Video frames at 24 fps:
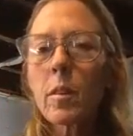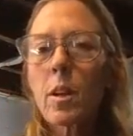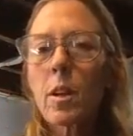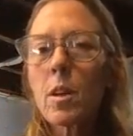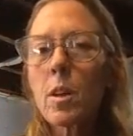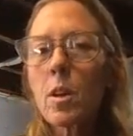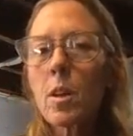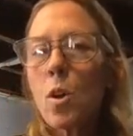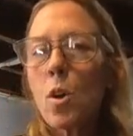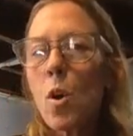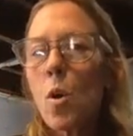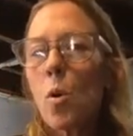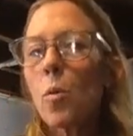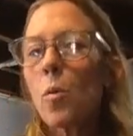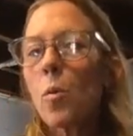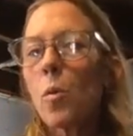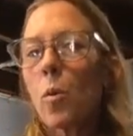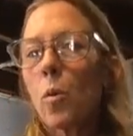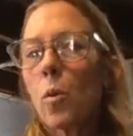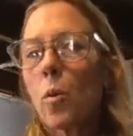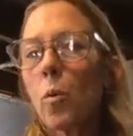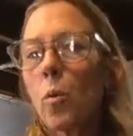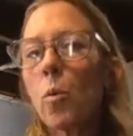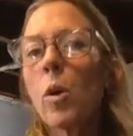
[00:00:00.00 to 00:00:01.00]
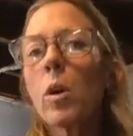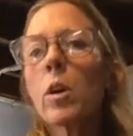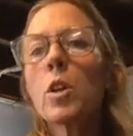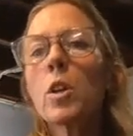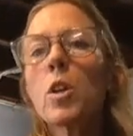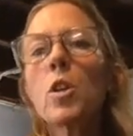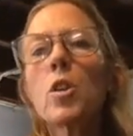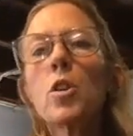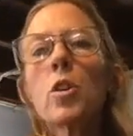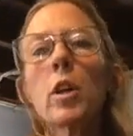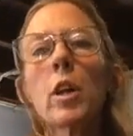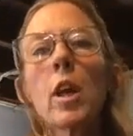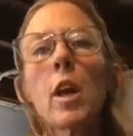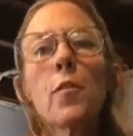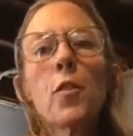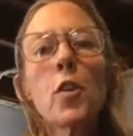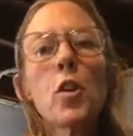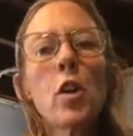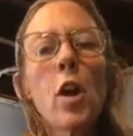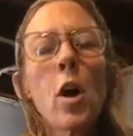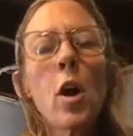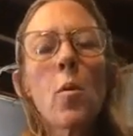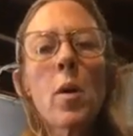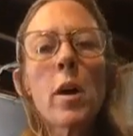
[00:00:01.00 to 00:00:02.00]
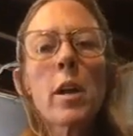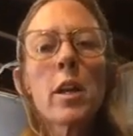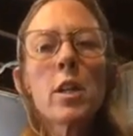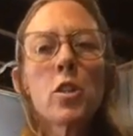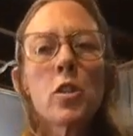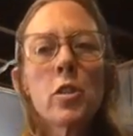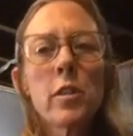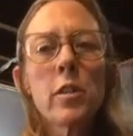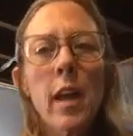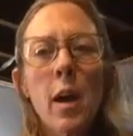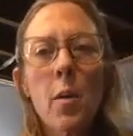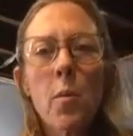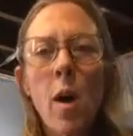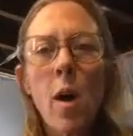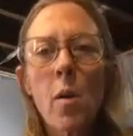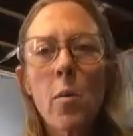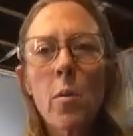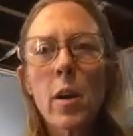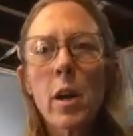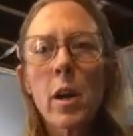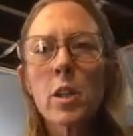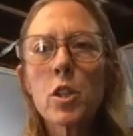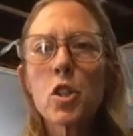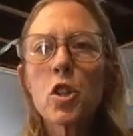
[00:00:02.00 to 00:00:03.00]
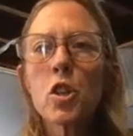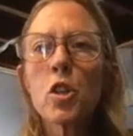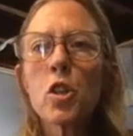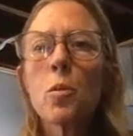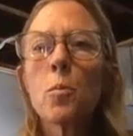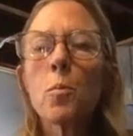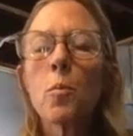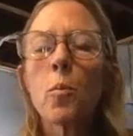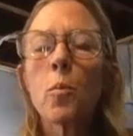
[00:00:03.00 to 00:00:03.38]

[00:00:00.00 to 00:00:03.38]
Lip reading: Well, if you don't want to do that while we're on Zoom,